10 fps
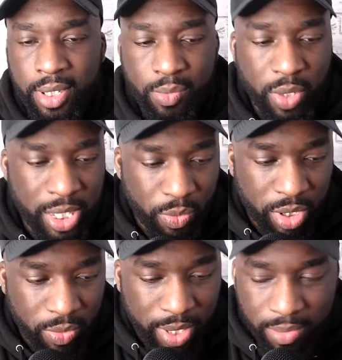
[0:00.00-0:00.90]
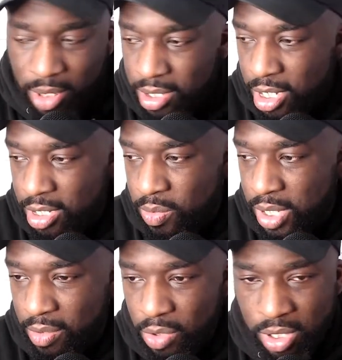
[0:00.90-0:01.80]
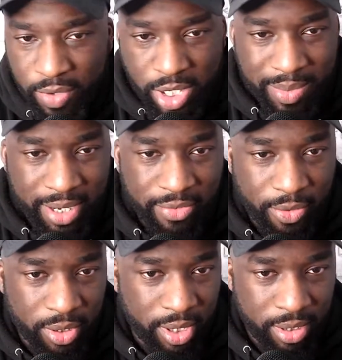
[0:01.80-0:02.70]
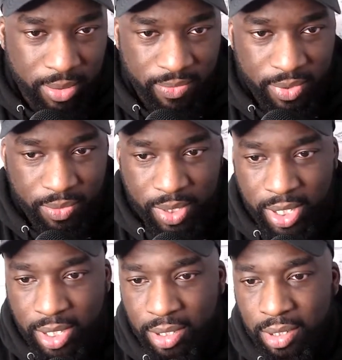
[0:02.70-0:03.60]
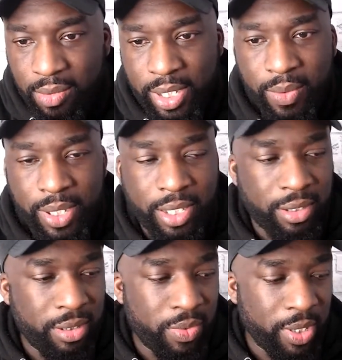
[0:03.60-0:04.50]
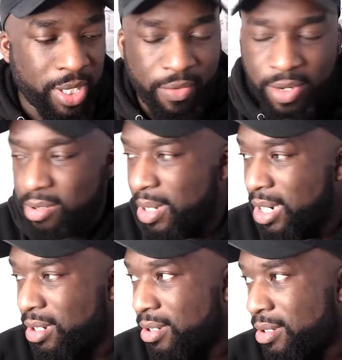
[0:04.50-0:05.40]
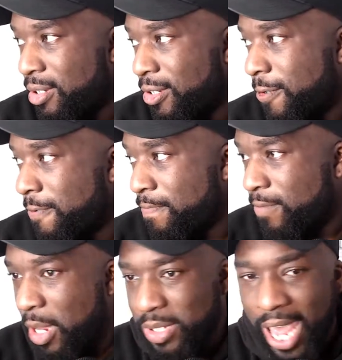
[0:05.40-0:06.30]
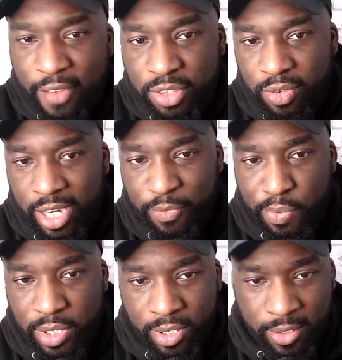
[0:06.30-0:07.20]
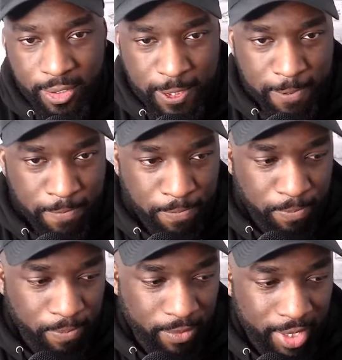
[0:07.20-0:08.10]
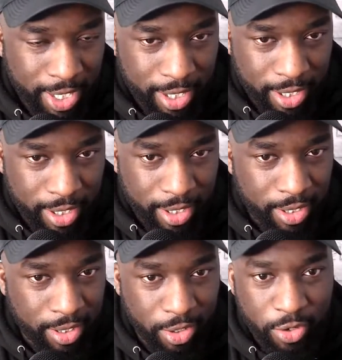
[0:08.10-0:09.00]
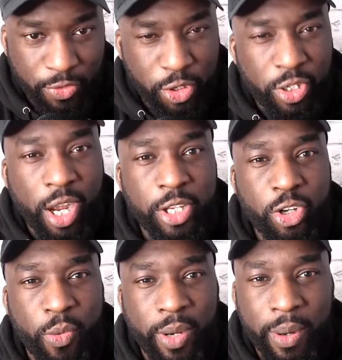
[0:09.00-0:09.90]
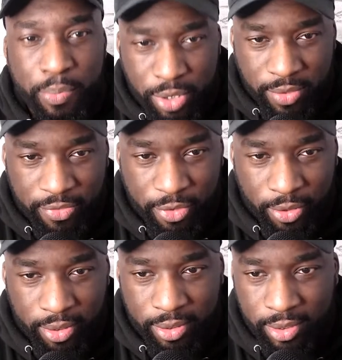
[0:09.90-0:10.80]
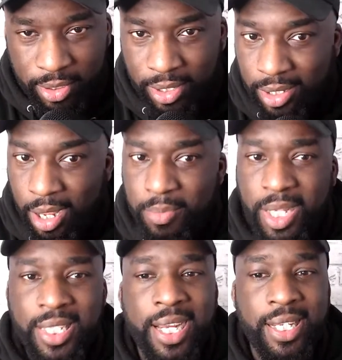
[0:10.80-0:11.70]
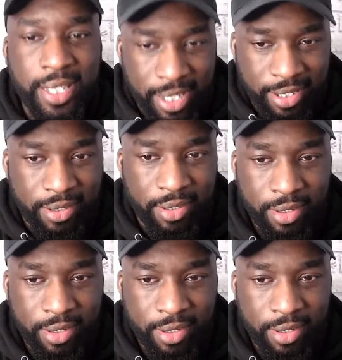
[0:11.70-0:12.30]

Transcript: When Mike Tyson was it WrestleMania 14 or something? When he's at WrestleMania, that was after he left prison. None of you guys know what he went to prison for. Now, I'm not saying he did it,